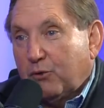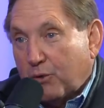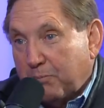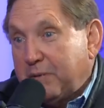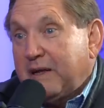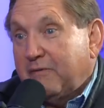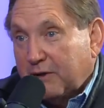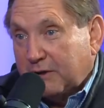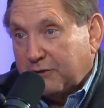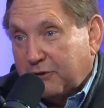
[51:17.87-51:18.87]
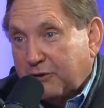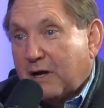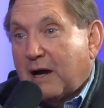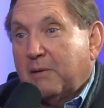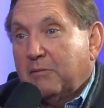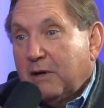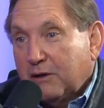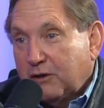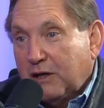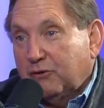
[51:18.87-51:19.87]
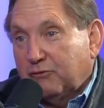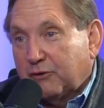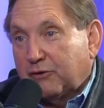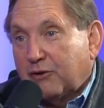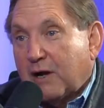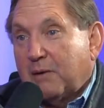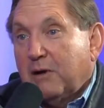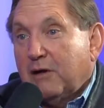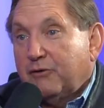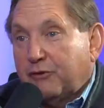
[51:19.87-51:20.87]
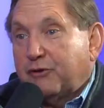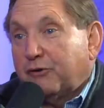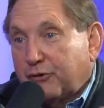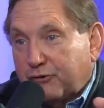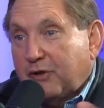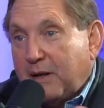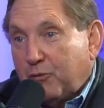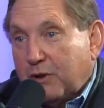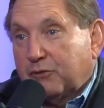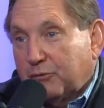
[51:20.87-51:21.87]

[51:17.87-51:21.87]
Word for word: or Beeville at the time, Kingsville at the time, that they're the same wings.